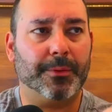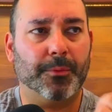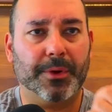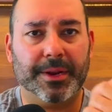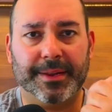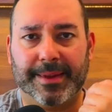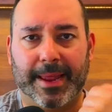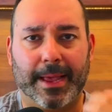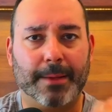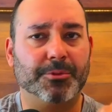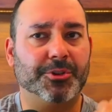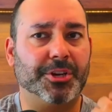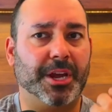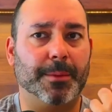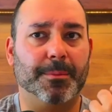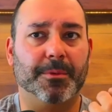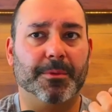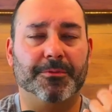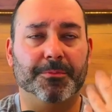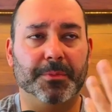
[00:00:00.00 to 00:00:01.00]
a damn
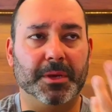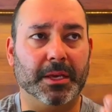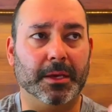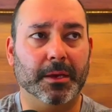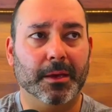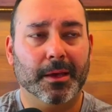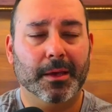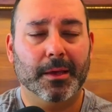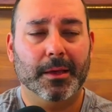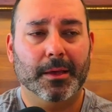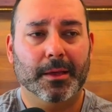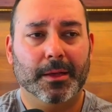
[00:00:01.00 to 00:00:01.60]
shame of me